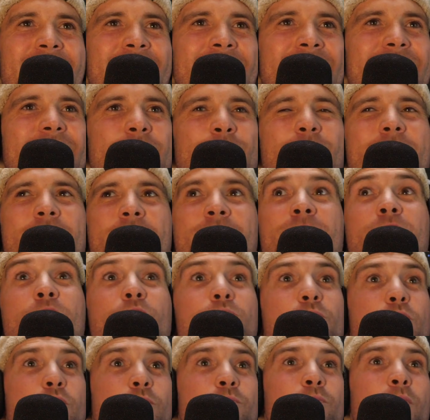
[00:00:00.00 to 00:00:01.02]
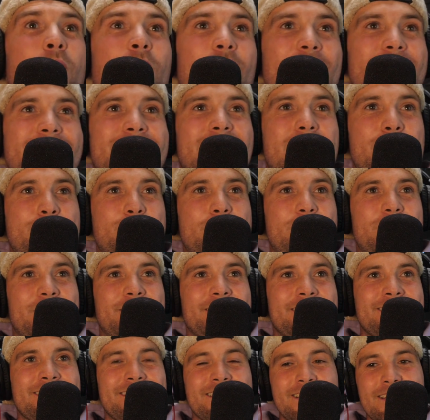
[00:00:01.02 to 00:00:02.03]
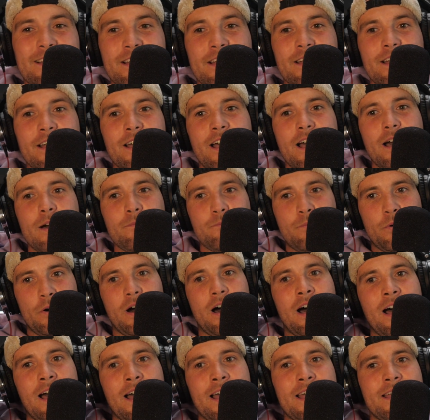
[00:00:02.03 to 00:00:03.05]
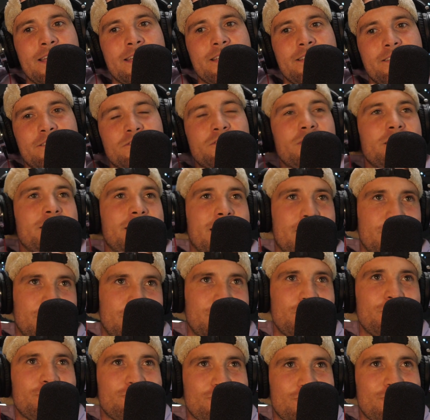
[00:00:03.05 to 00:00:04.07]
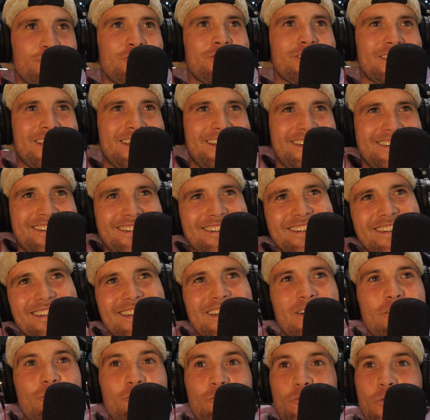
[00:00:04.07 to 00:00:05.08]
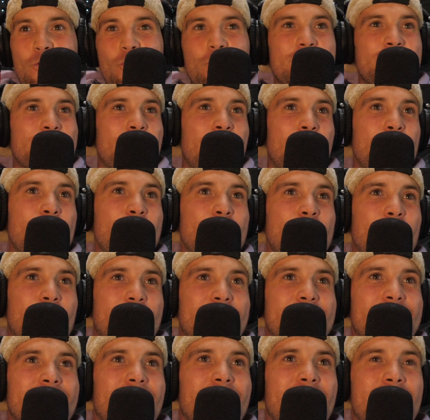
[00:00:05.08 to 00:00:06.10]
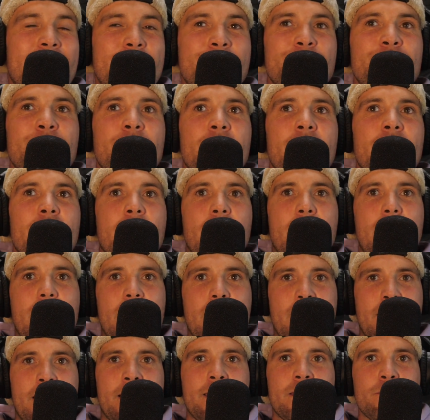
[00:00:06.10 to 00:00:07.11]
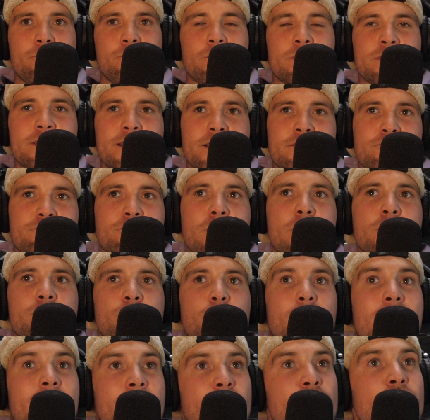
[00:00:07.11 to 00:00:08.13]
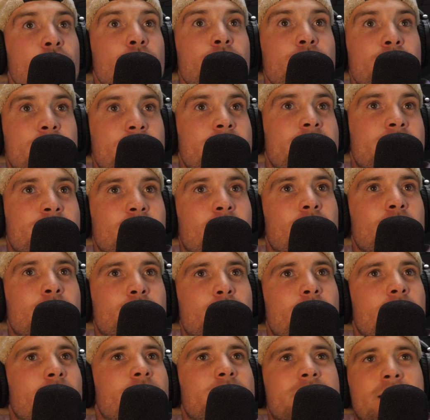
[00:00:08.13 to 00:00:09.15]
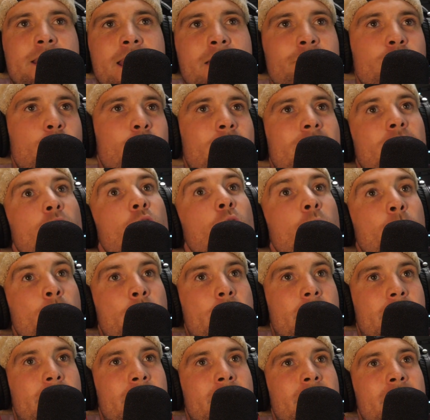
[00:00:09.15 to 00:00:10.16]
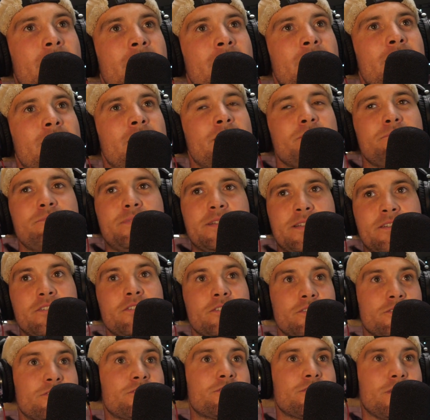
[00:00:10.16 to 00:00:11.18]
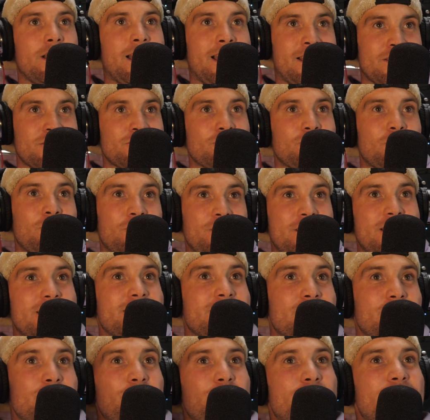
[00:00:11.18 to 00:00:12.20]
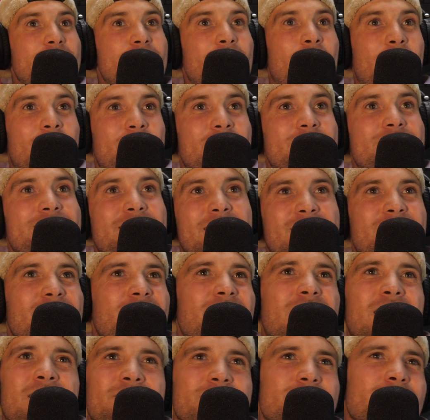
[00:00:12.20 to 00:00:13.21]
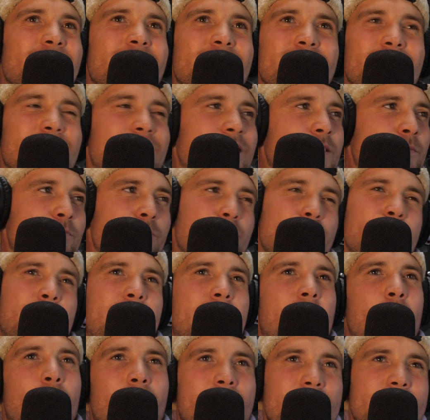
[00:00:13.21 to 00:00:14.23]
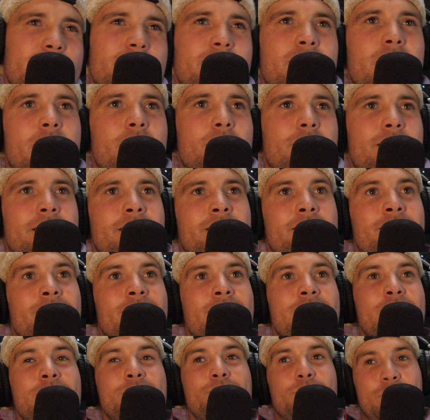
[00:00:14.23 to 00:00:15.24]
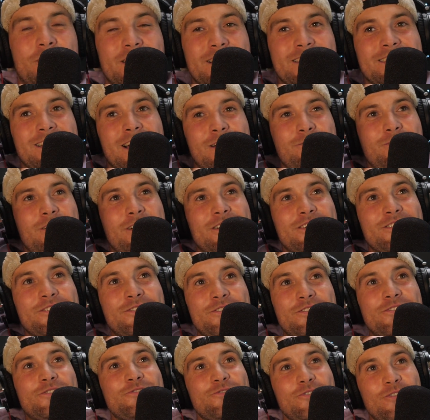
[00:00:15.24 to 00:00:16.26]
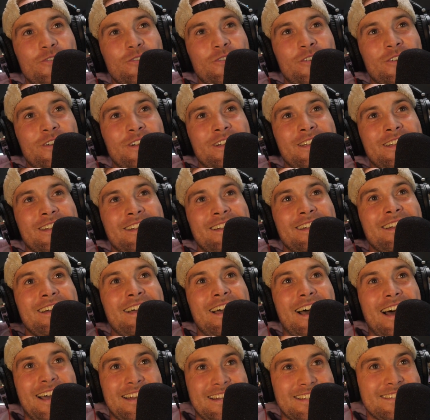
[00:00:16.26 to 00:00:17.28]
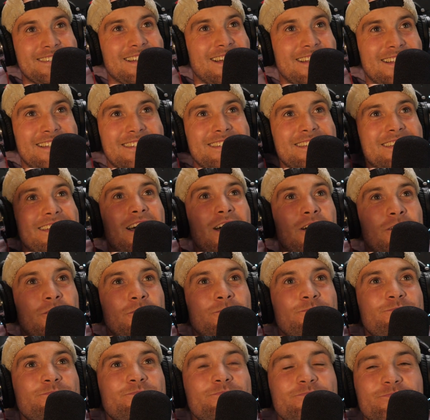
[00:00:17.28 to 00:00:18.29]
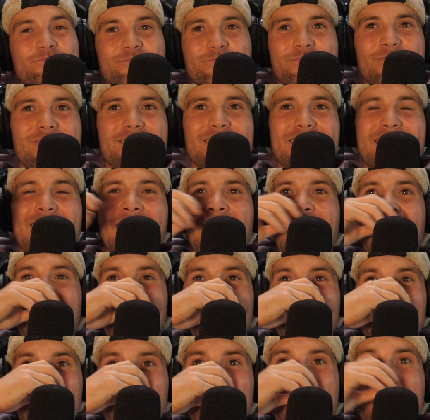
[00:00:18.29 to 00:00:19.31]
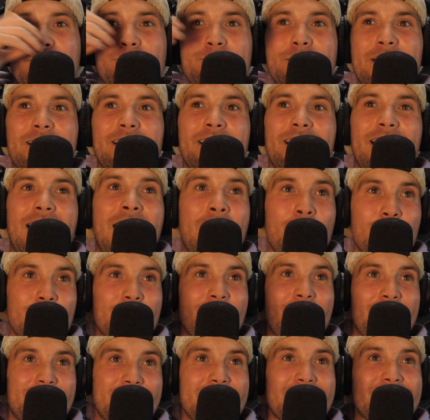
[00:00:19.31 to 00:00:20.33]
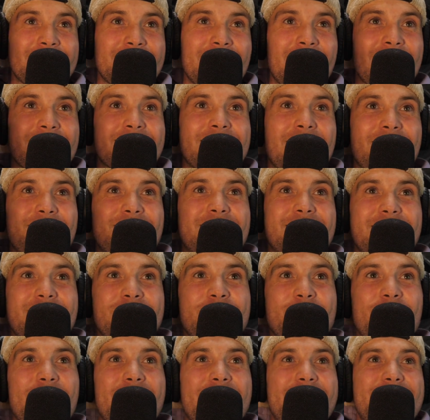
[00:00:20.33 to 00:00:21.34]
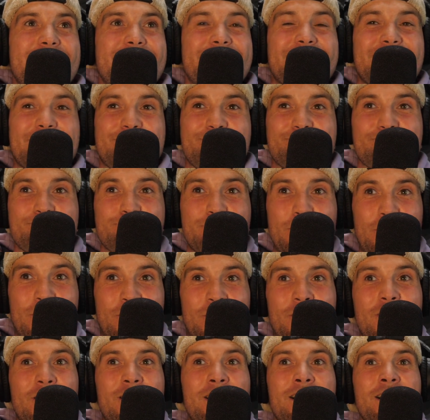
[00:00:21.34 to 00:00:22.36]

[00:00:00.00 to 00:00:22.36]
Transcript: and it's where the full moon parties happen. But I did get too drunk, walked home one time, And it was this road where I knew these dogs were, because I never went up it because I saw these loose dogs and I thought, there's better ways of going. But this time when I was too drunk, I decided to go. And I remember I would have had the exact same situation, but